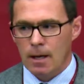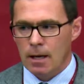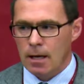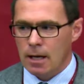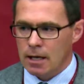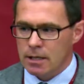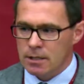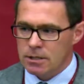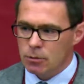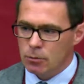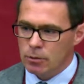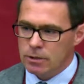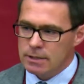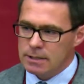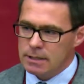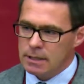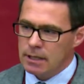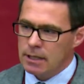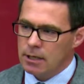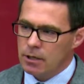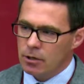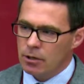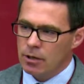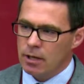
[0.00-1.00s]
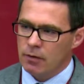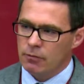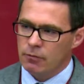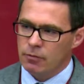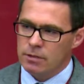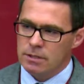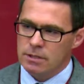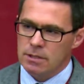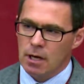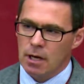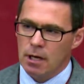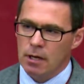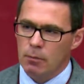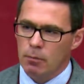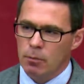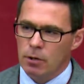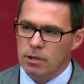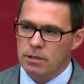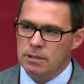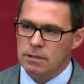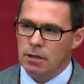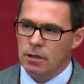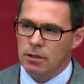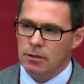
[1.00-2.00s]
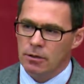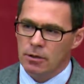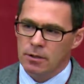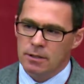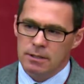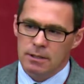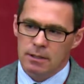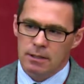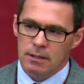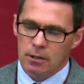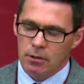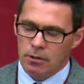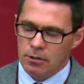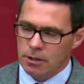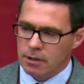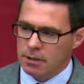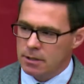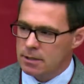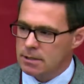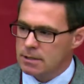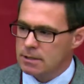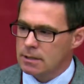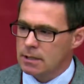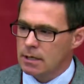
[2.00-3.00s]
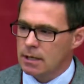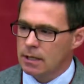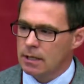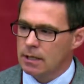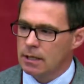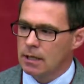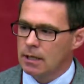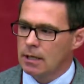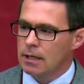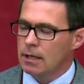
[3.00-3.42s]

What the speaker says: And so we see here that for Stein, personal authenticity,